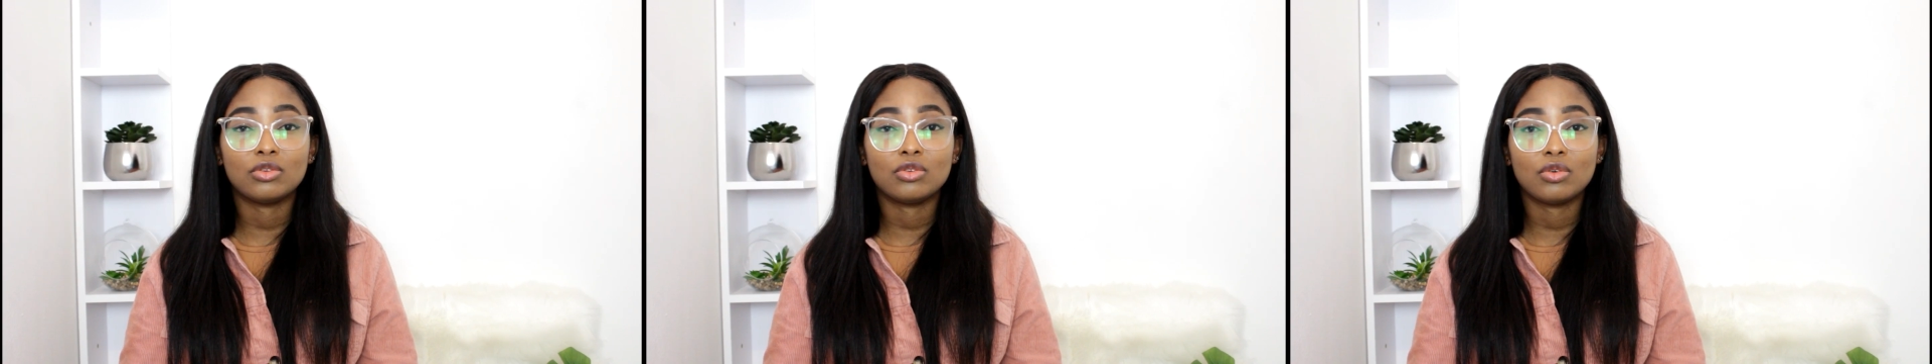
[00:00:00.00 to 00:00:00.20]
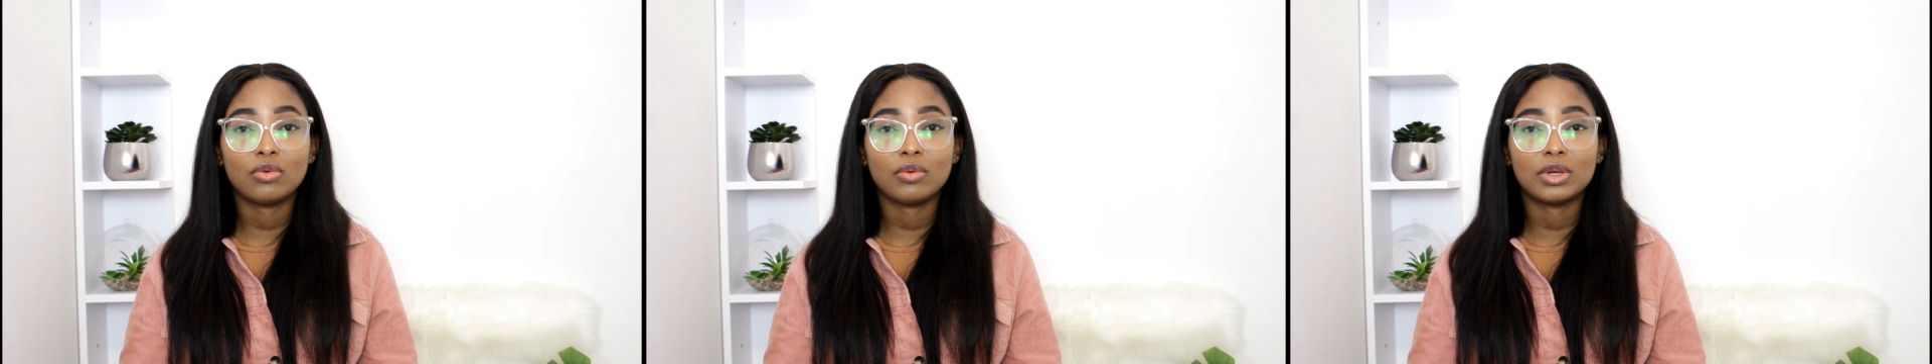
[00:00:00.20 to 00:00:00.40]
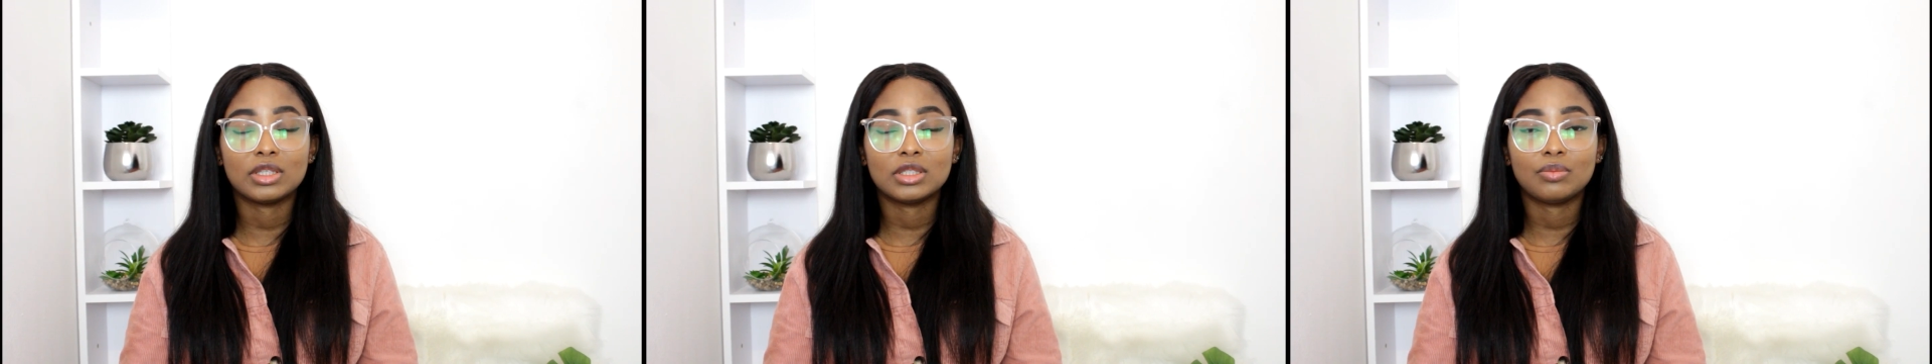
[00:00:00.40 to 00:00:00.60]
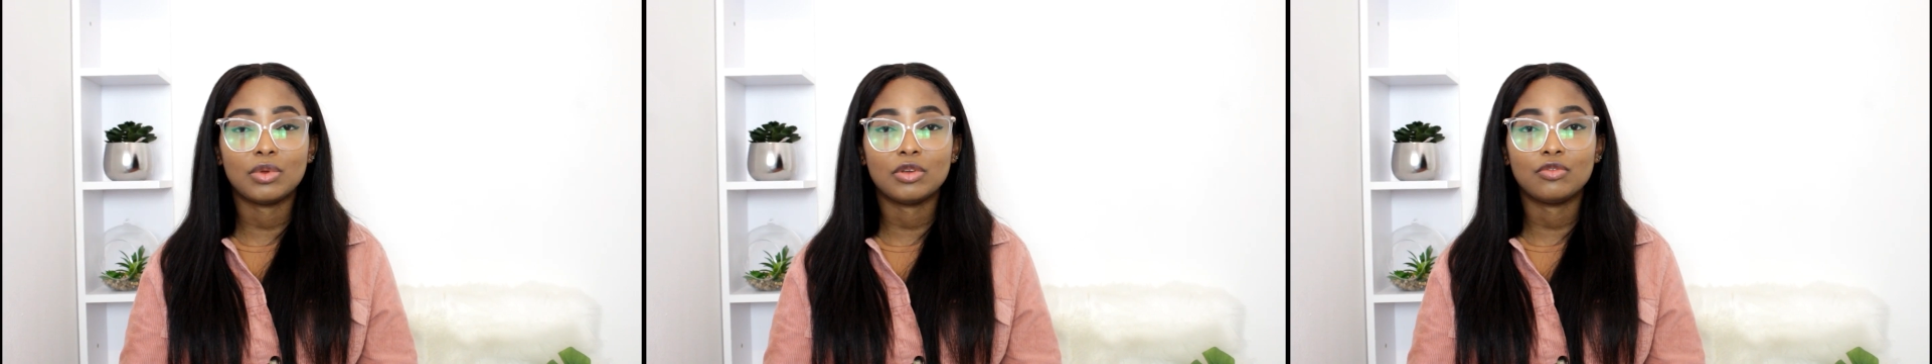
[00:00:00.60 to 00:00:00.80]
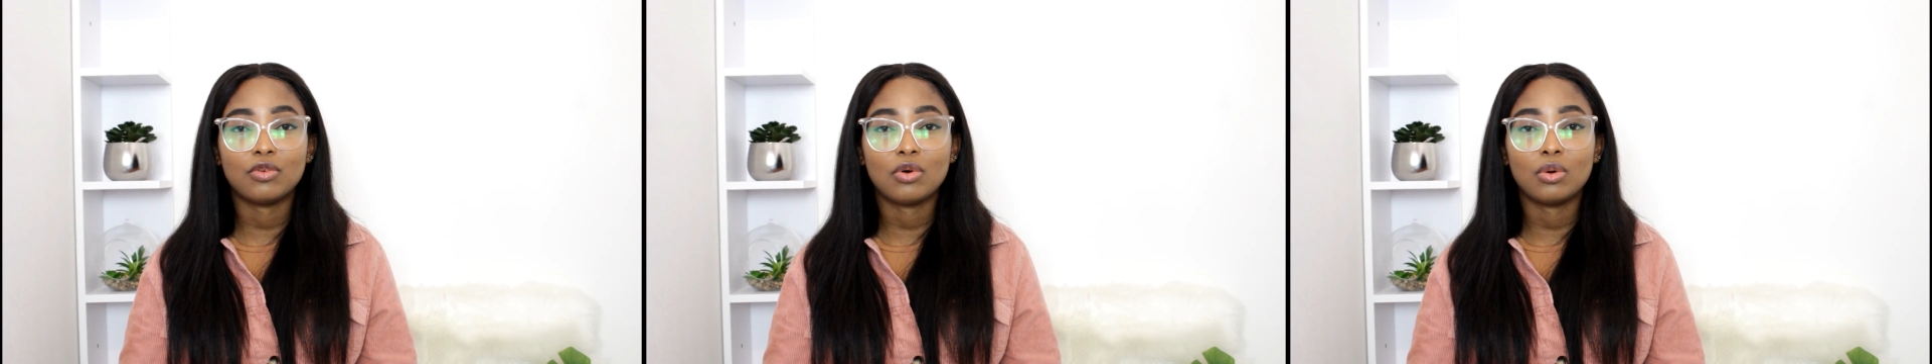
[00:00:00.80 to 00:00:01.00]
do it
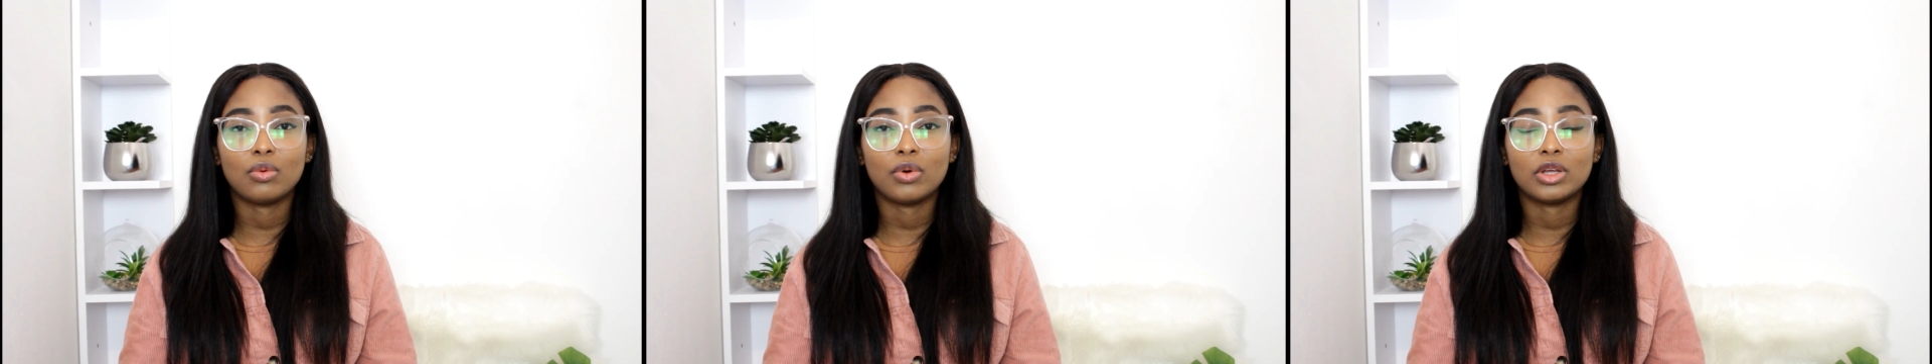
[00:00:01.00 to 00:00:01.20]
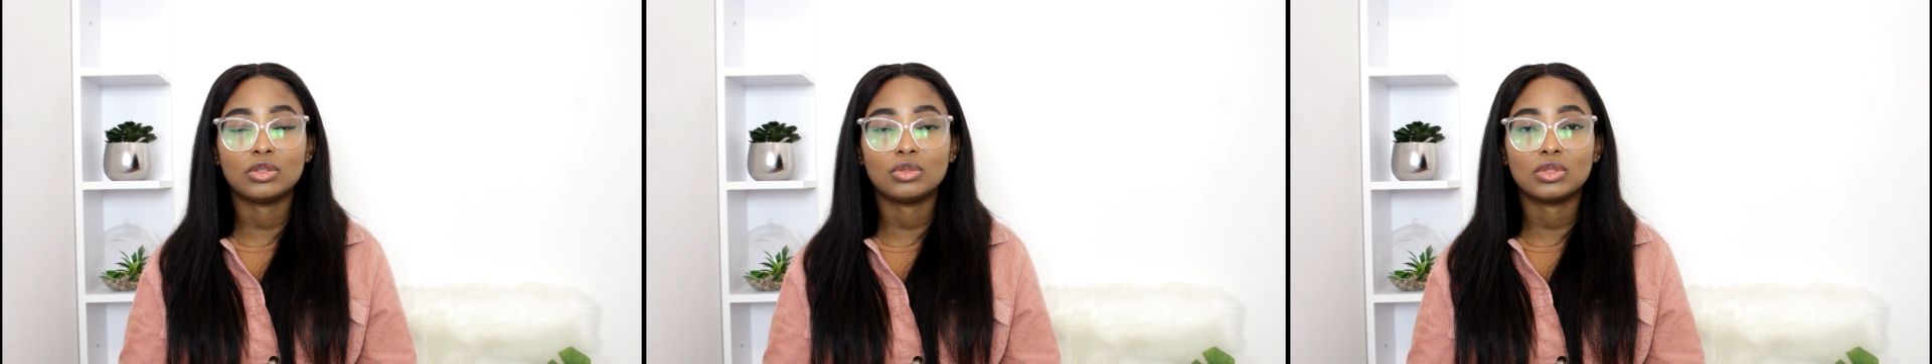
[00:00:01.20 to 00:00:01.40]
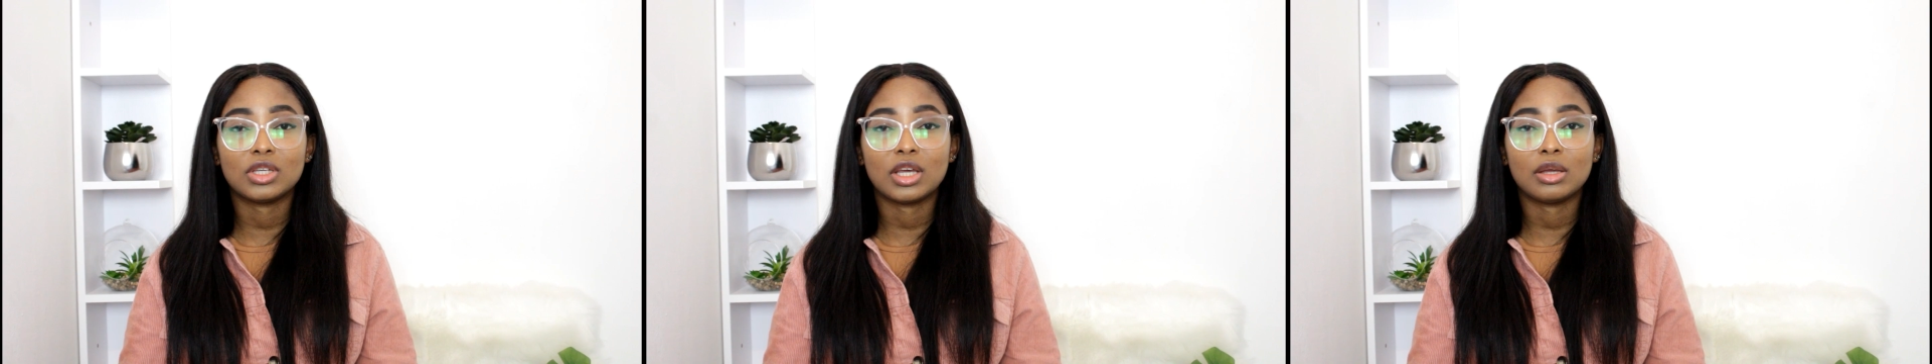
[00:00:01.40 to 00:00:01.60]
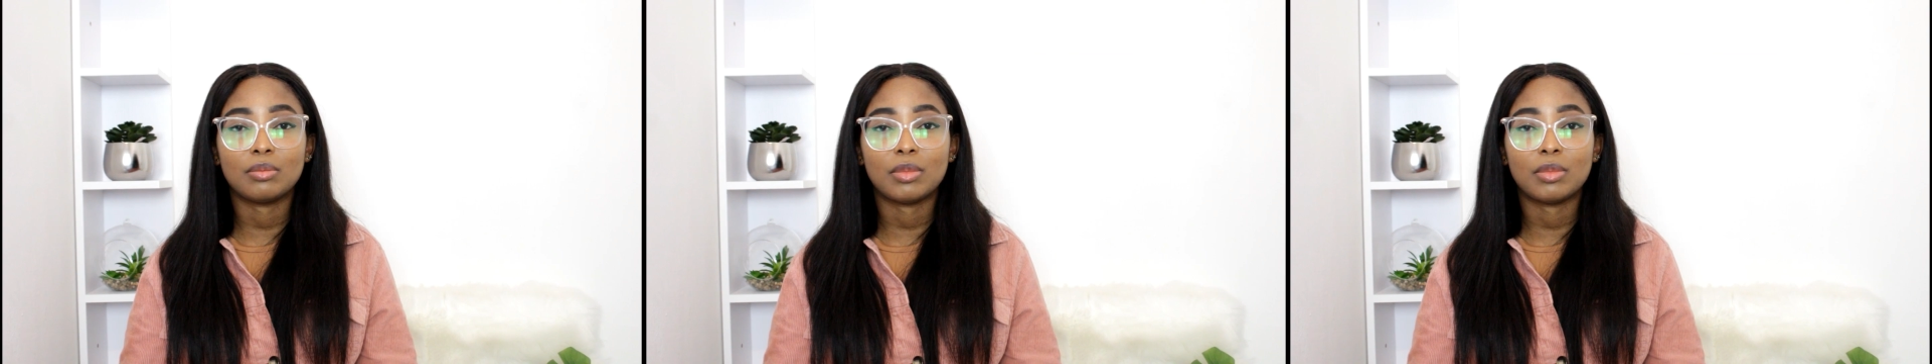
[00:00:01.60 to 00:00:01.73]
before going to take